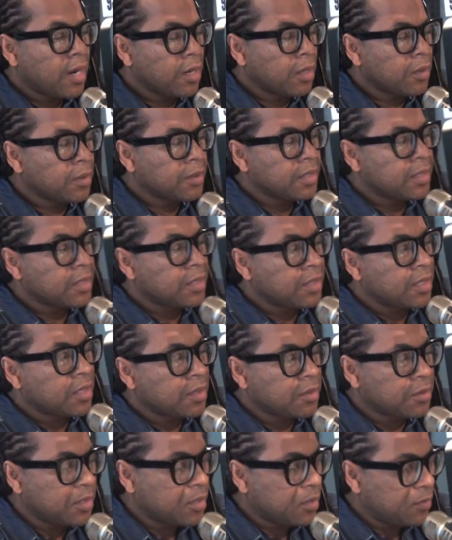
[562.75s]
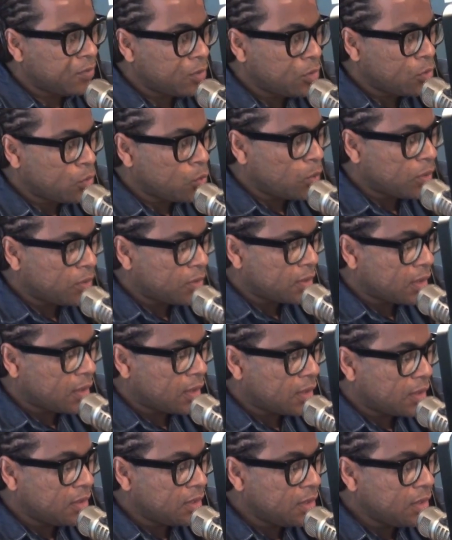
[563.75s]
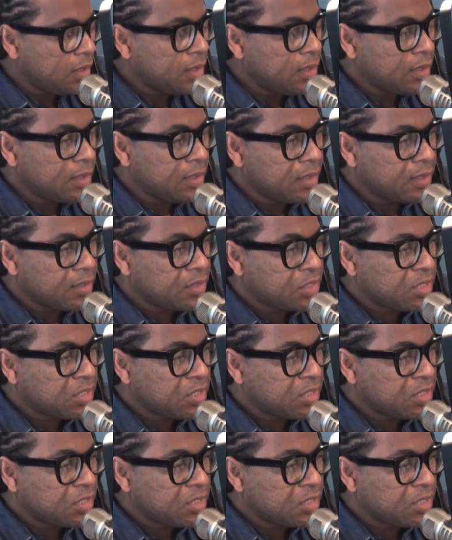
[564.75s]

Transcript: heard in another interview with NeNe Leakes,